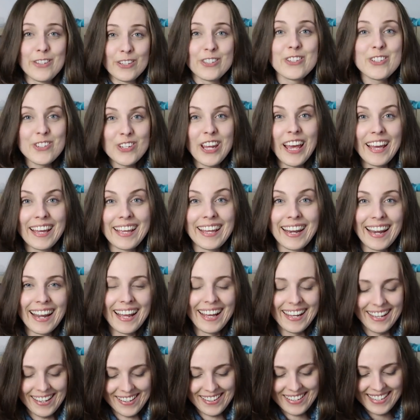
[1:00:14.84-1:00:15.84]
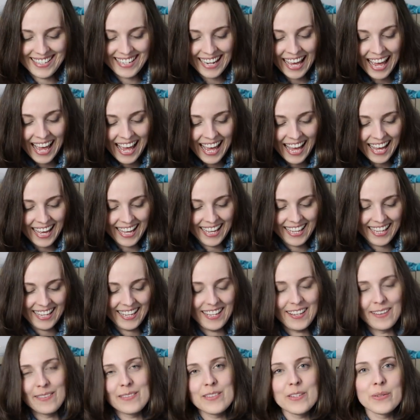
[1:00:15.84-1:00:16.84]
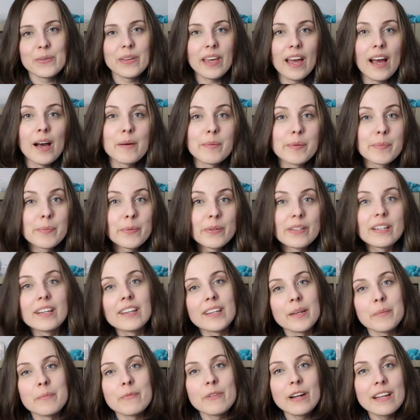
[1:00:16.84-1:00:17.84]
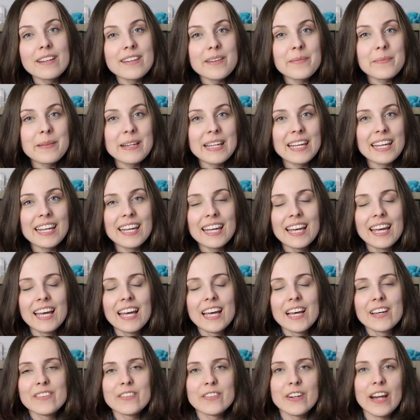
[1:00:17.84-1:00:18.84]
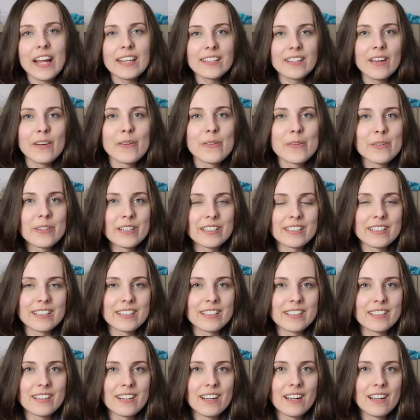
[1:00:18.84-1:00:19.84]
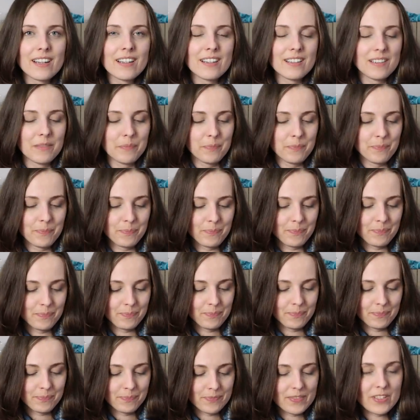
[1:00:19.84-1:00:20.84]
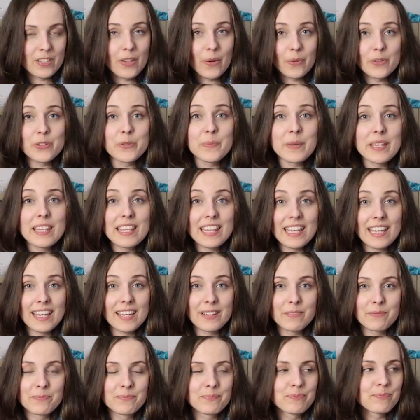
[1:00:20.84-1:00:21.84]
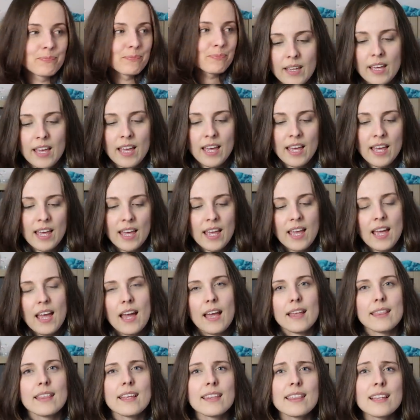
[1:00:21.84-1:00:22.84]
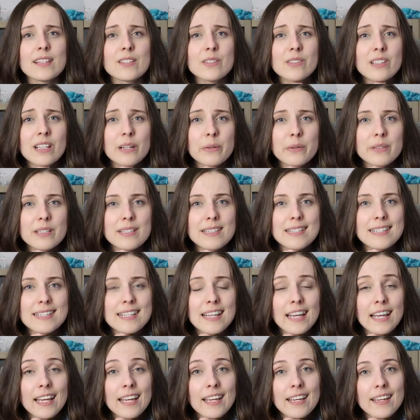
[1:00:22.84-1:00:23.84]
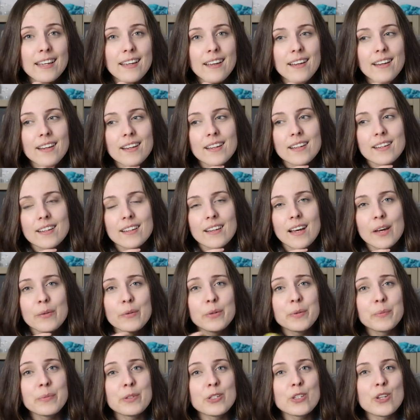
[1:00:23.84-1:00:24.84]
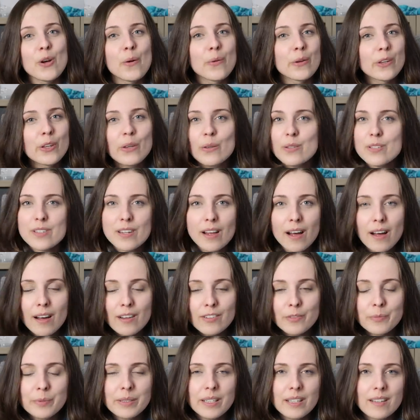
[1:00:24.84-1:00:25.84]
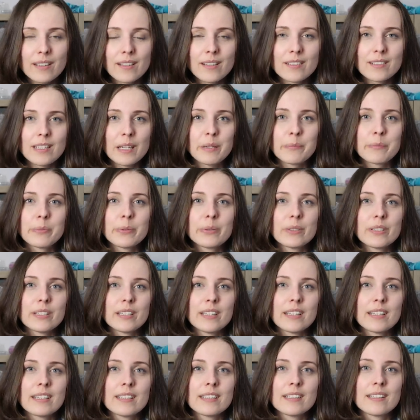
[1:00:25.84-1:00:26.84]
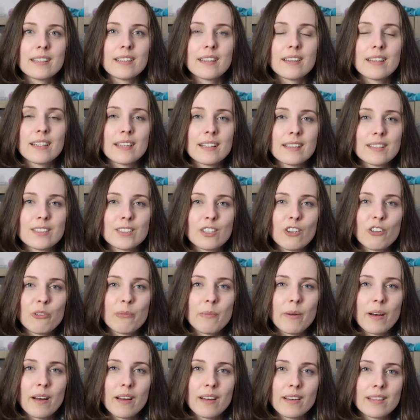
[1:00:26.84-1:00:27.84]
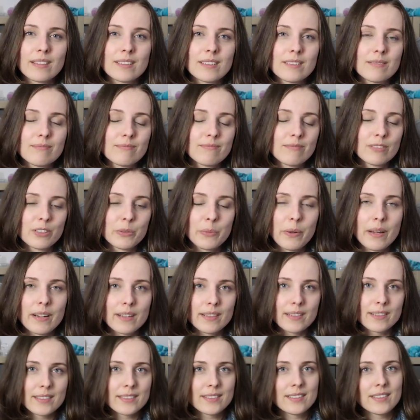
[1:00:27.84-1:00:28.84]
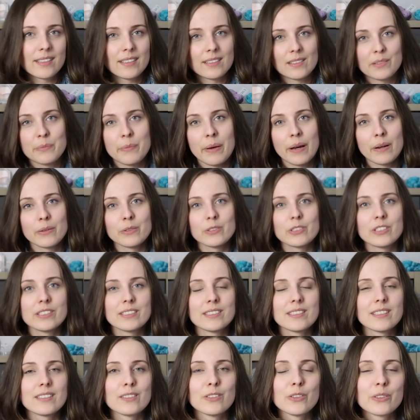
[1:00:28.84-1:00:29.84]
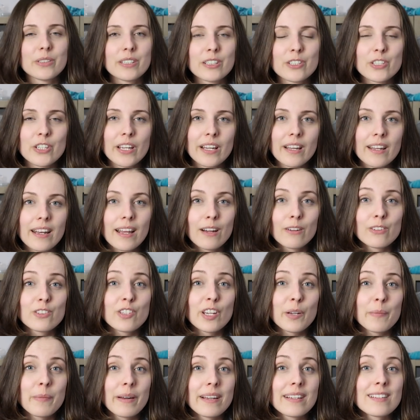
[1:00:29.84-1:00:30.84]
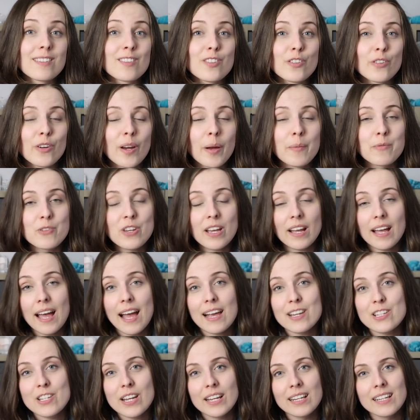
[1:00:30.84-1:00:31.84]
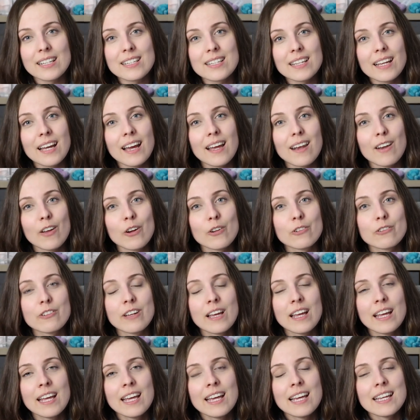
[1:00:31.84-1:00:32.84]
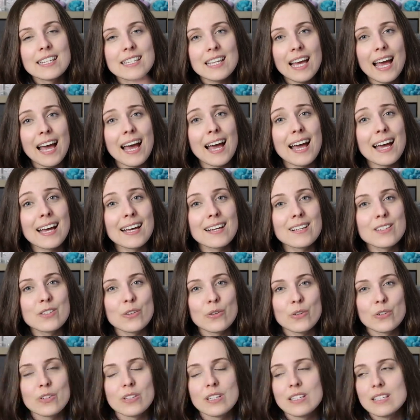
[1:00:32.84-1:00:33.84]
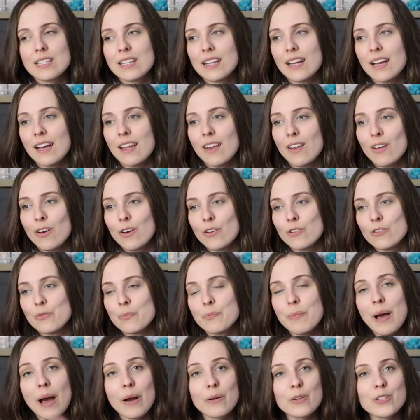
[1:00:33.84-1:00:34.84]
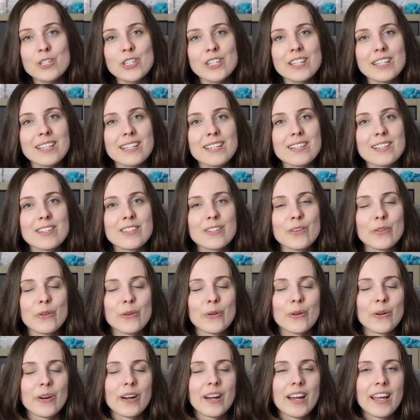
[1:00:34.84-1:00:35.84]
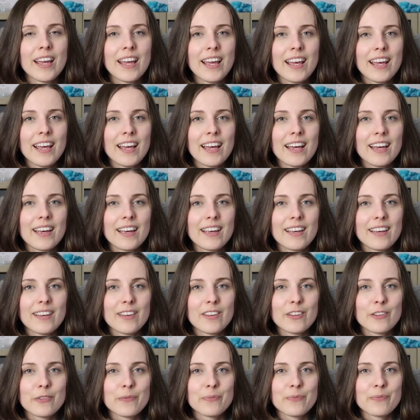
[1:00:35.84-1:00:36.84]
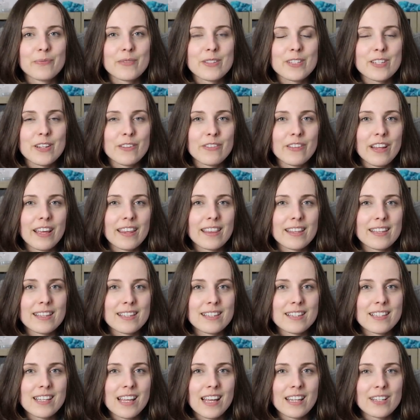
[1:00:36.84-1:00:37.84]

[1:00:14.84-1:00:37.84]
Just check it out. Uh, so yeah, I'll be putting them randomly for any order um, it's going to be there. I think that's all I wanted to say. Uh, I won't be showing you stuff because I'm putting things on my sweaters and pouches and you can check it out. Check my Instagram, check hashtag knitting I love tags or knitting I love pouches or um, stuff like this.